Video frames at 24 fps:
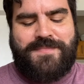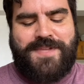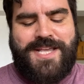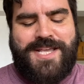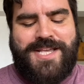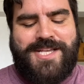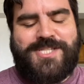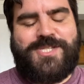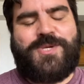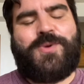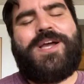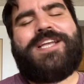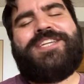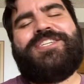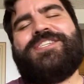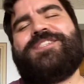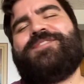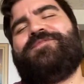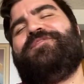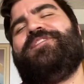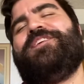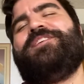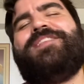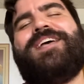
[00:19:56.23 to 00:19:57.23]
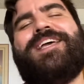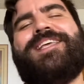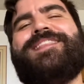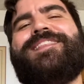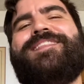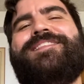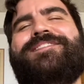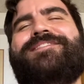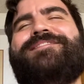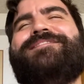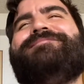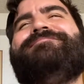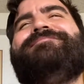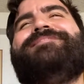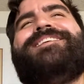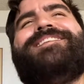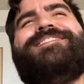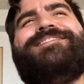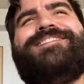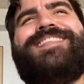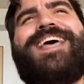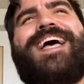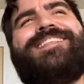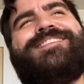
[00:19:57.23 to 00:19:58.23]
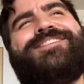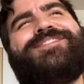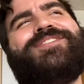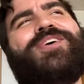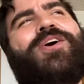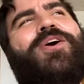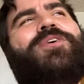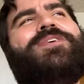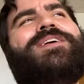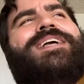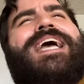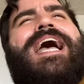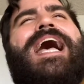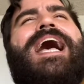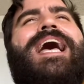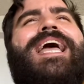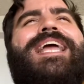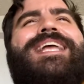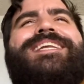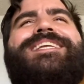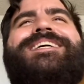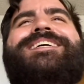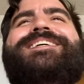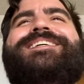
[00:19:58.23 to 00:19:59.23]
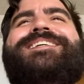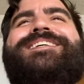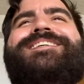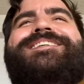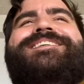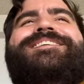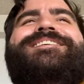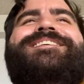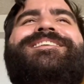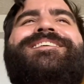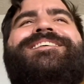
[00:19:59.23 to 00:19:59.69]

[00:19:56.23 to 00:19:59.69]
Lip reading: so I just feel like that song kinda